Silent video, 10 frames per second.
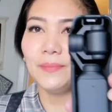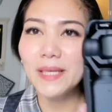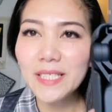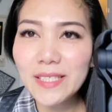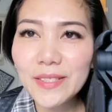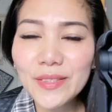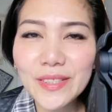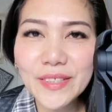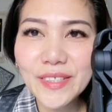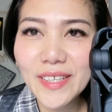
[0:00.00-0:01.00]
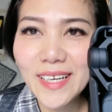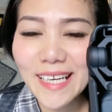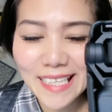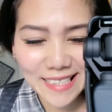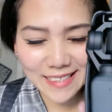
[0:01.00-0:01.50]
my new
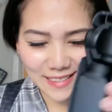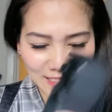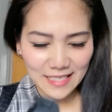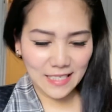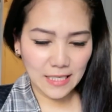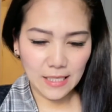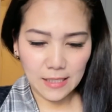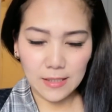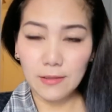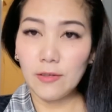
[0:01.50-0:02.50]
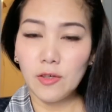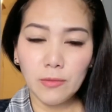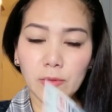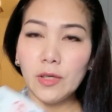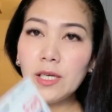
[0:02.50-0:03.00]
toy so of
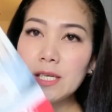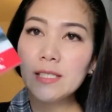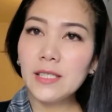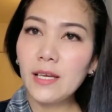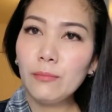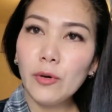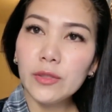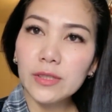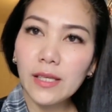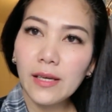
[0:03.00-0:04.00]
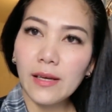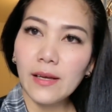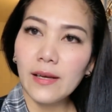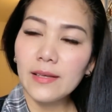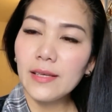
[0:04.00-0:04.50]
course i bought
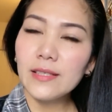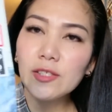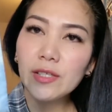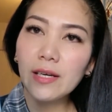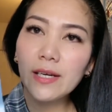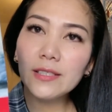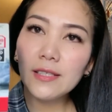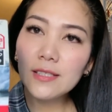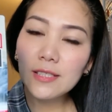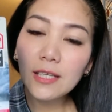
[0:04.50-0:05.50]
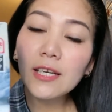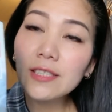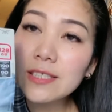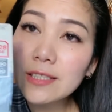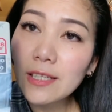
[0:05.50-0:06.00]
uh, a sd card sd card
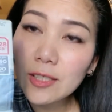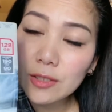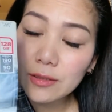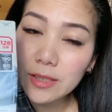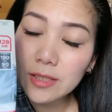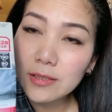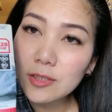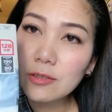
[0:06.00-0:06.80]
is not included so